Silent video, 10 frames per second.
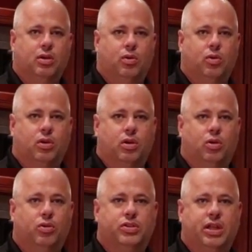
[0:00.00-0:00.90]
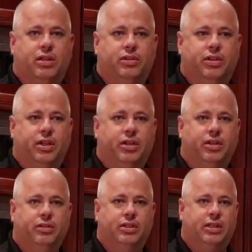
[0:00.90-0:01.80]
or a wholesaler near
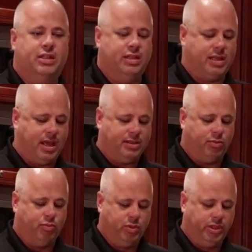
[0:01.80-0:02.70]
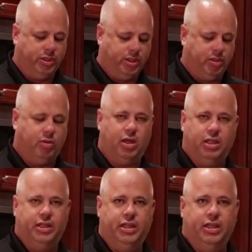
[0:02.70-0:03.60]
you that has a really good
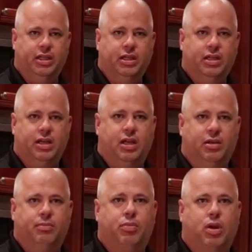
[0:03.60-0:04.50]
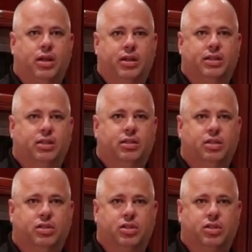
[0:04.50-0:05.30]
quality product to